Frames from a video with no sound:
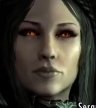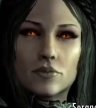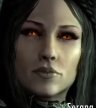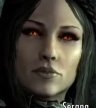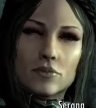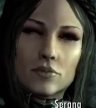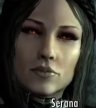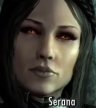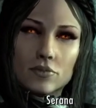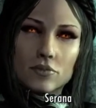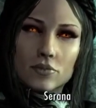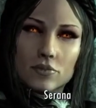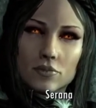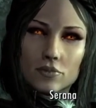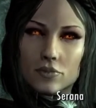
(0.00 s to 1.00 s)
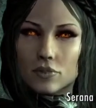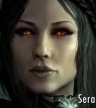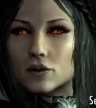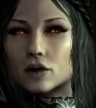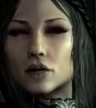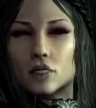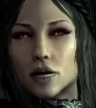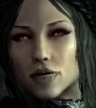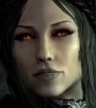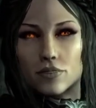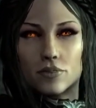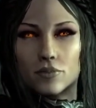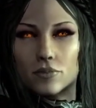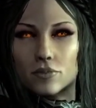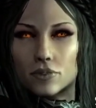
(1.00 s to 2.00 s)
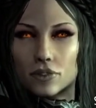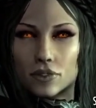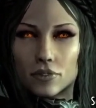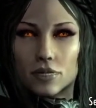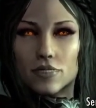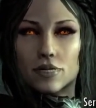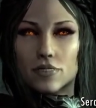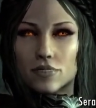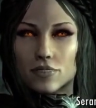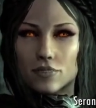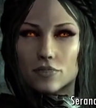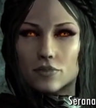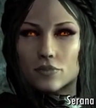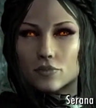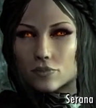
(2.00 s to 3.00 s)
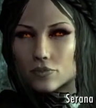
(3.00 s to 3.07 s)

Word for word: Can I ask you something first? Of course. What is it?